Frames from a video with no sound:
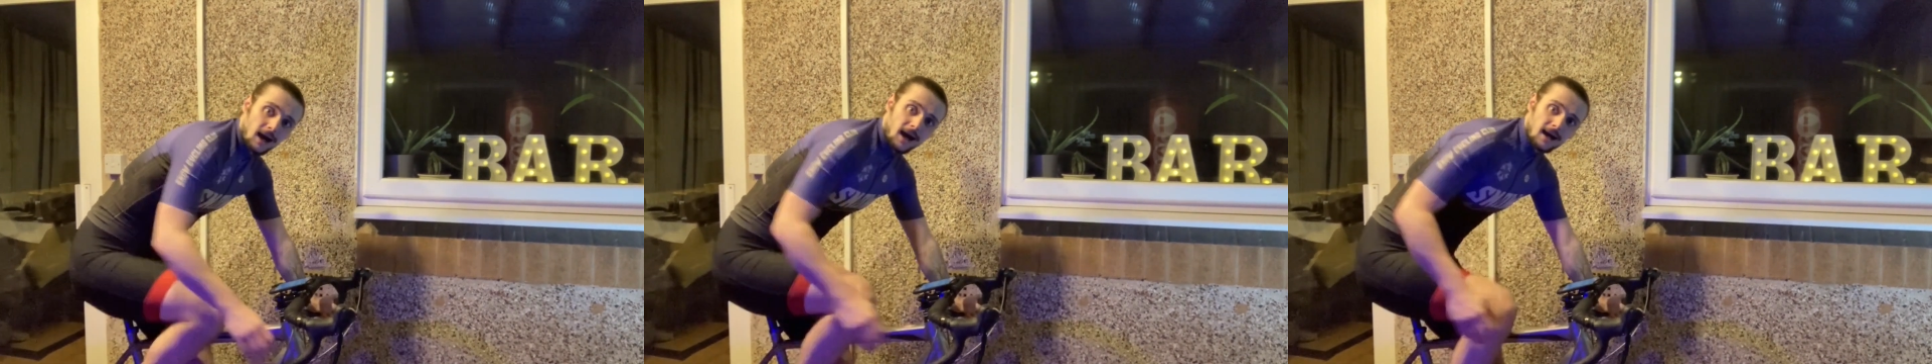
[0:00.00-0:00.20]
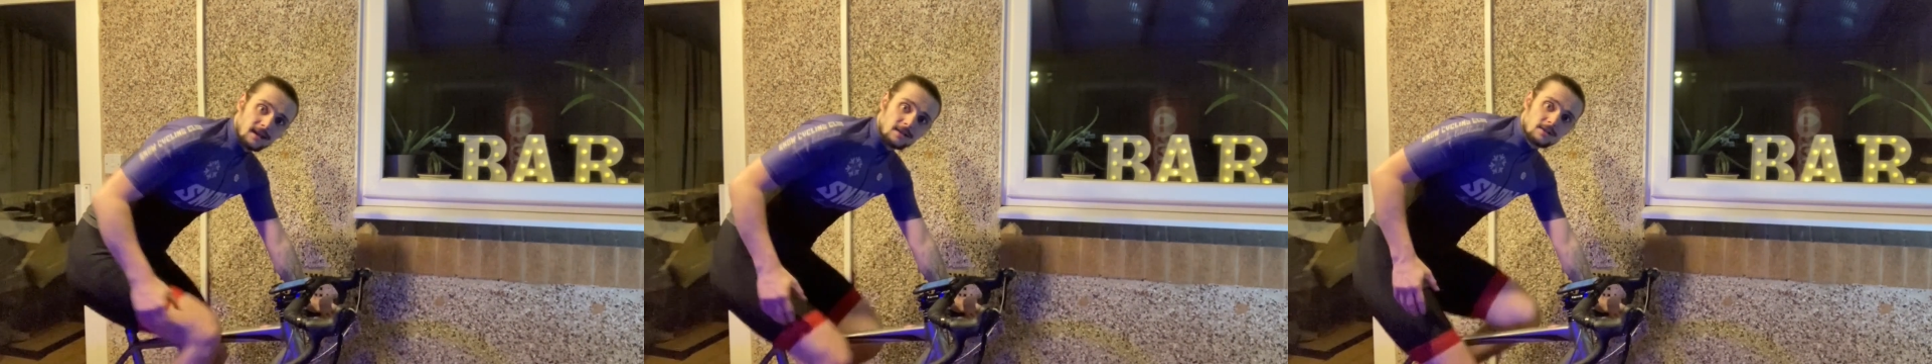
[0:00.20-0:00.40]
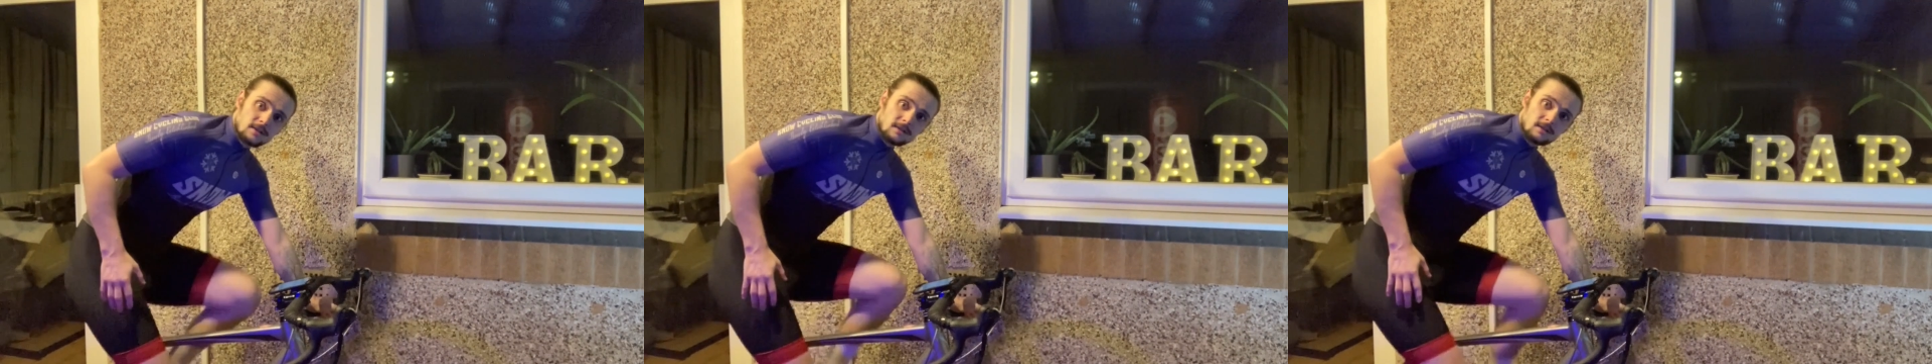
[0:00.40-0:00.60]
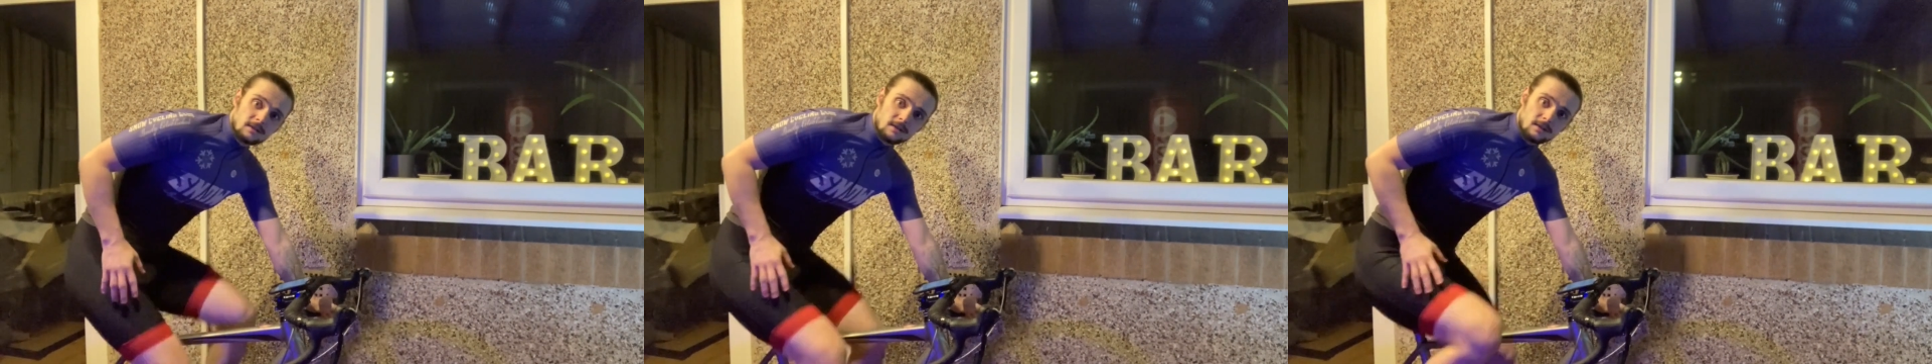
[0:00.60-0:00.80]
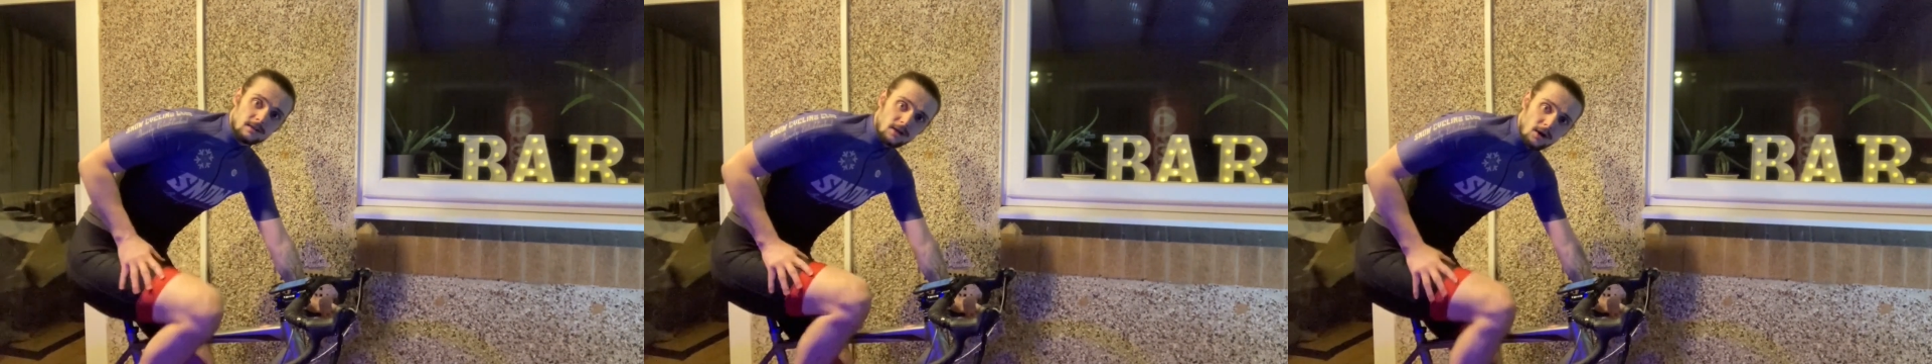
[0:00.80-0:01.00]
and
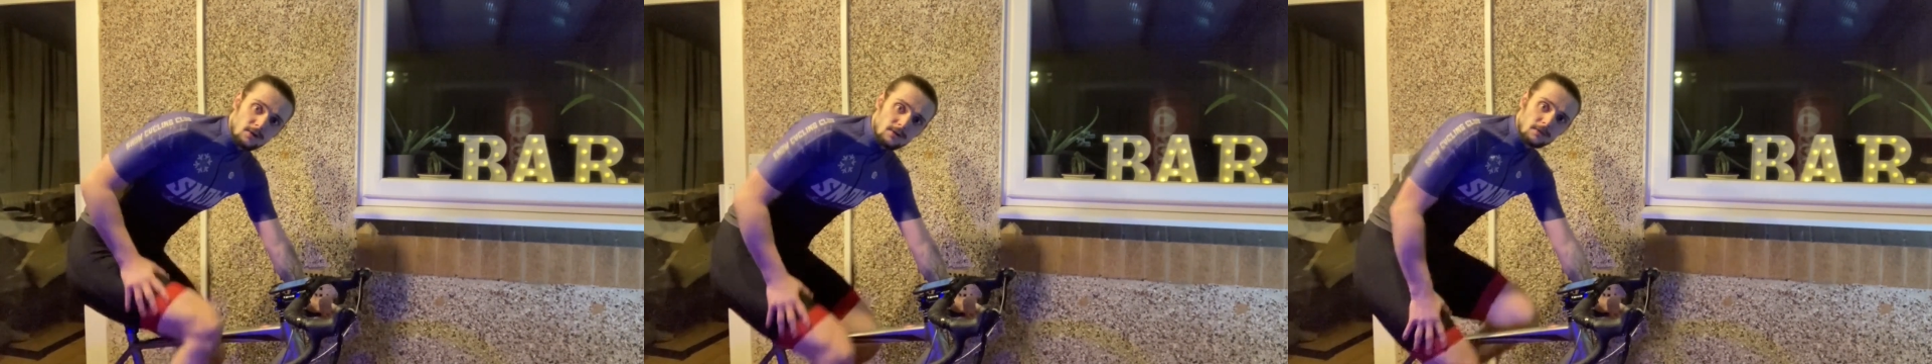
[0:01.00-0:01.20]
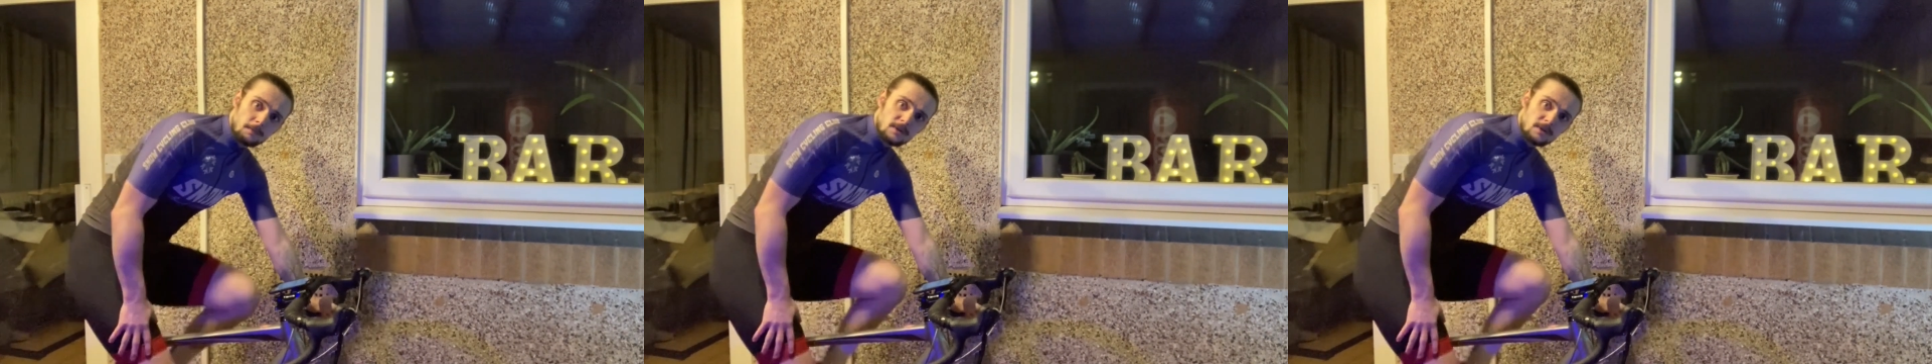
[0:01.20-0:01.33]
note the